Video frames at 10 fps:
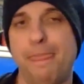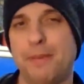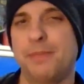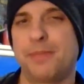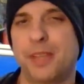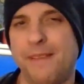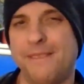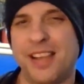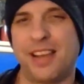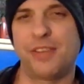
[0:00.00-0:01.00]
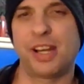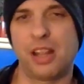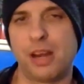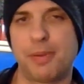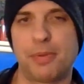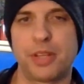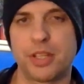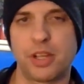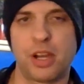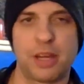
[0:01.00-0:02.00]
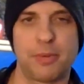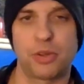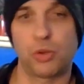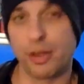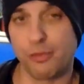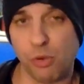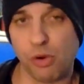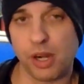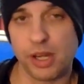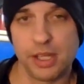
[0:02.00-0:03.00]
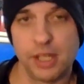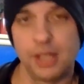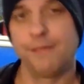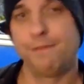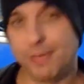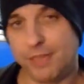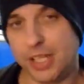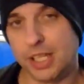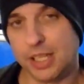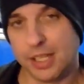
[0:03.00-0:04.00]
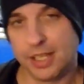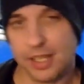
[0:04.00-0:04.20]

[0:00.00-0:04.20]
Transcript: But I find a lot of people are either talking about 24, 50,